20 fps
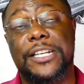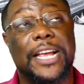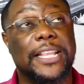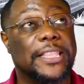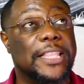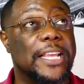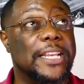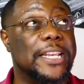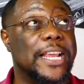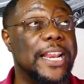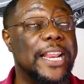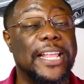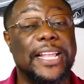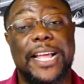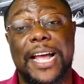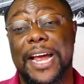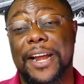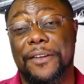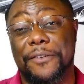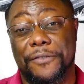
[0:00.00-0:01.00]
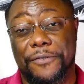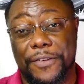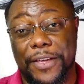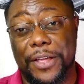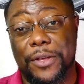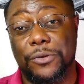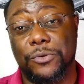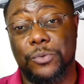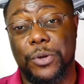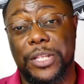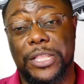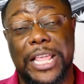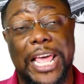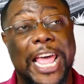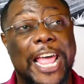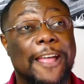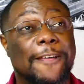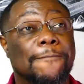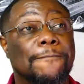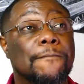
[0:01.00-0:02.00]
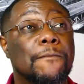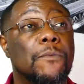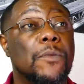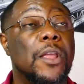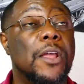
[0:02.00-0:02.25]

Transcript: I think that it kind of failed with that.